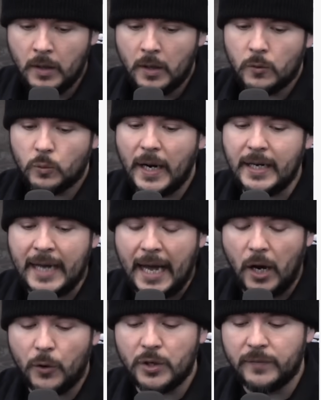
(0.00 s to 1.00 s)
Right
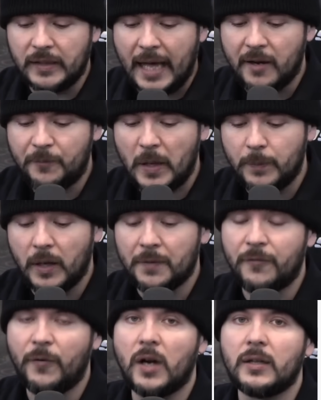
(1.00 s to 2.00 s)
now, you have a lot of people on the
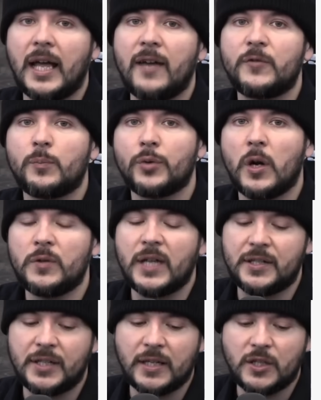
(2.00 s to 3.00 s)
far left
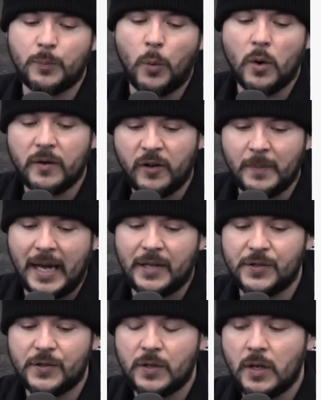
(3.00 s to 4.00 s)
protesting in support of
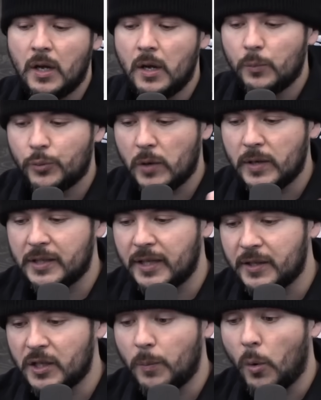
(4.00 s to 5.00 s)
Hamas, protesting
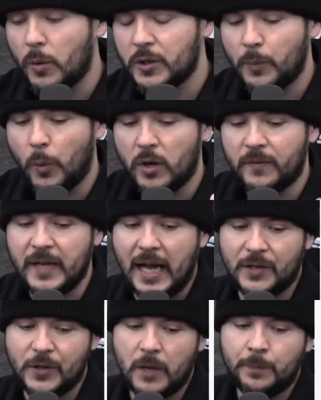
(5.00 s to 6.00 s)
in support of
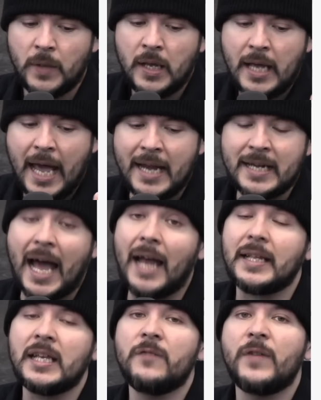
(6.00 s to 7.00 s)
Gaza, and not
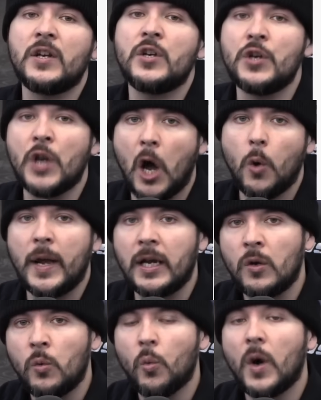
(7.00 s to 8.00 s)
even knowing
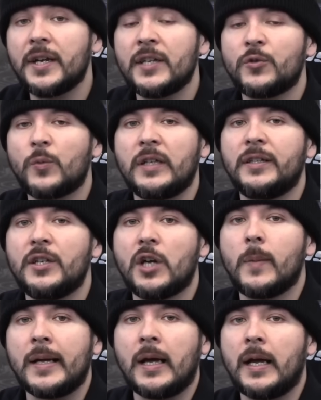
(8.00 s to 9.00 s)
what is really
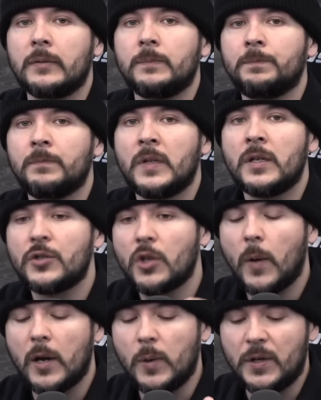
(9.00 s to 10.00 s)
going on. So
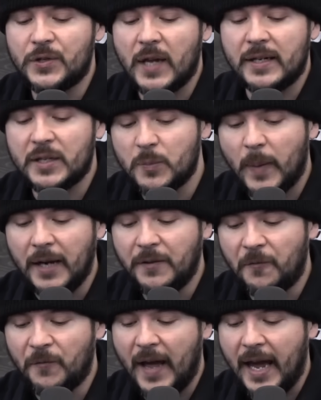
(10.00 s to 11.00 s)
I will say, despite the
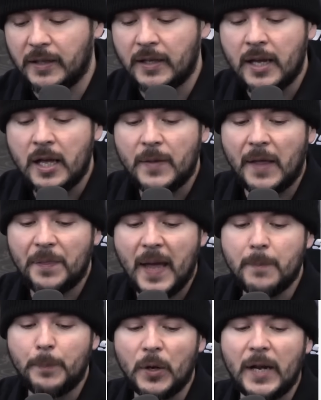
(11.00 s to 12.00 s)
fact that they
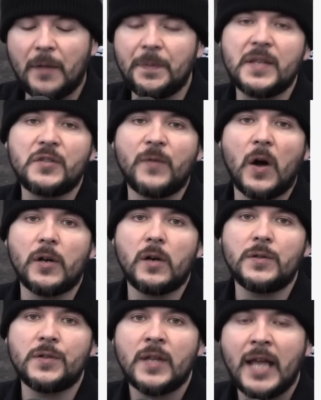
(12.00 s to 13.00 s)
put out these
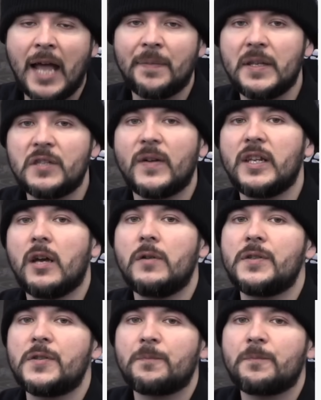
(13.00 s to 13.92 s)
photos and these videos,